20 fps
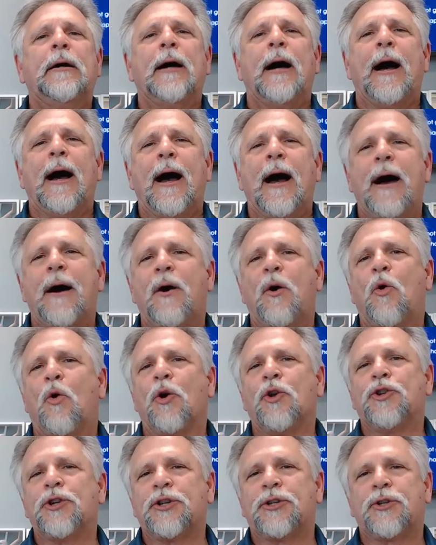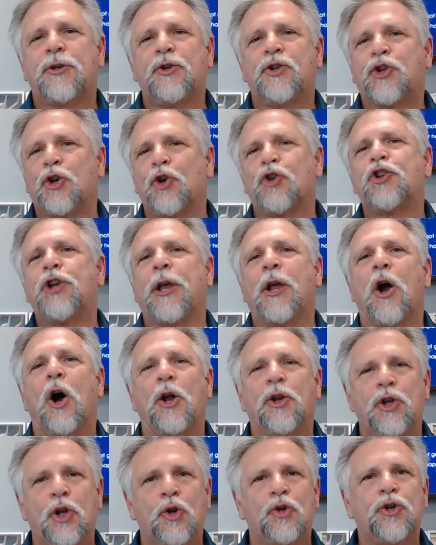uh, or just searching
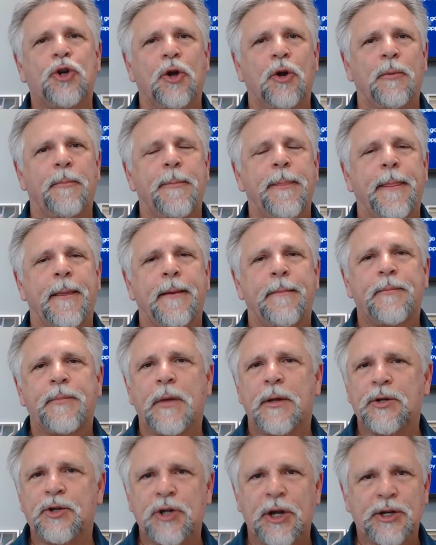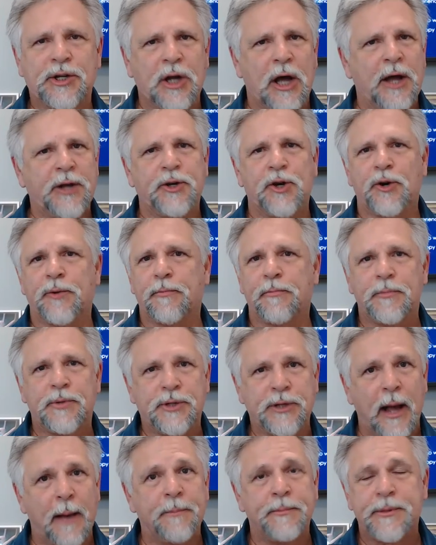on YouTube just under
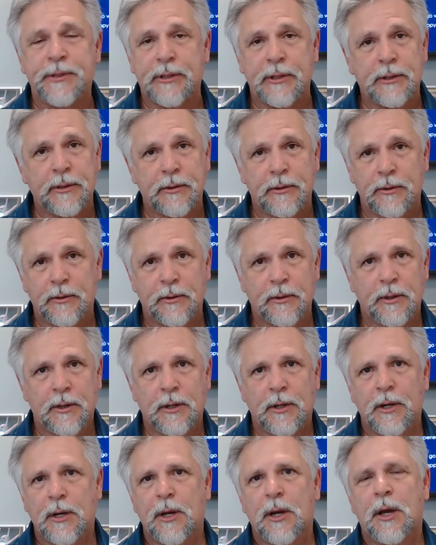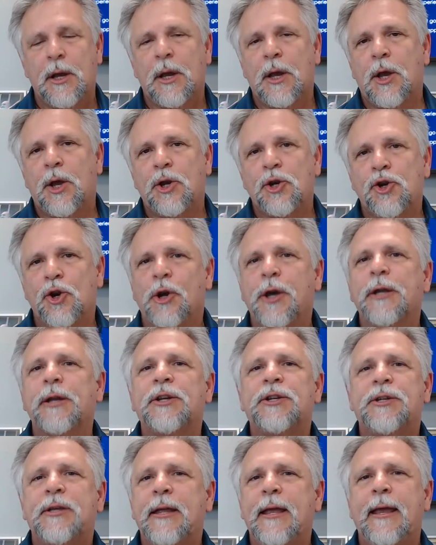sumps, you're going
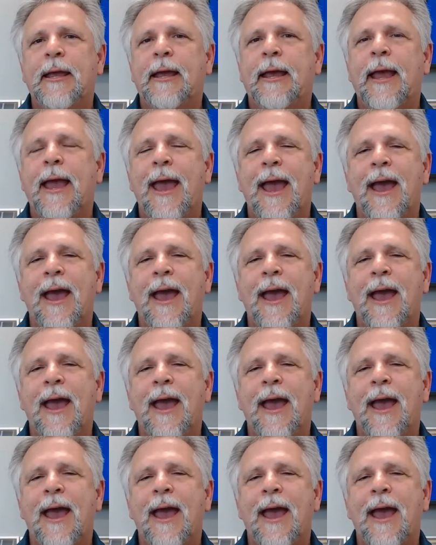to see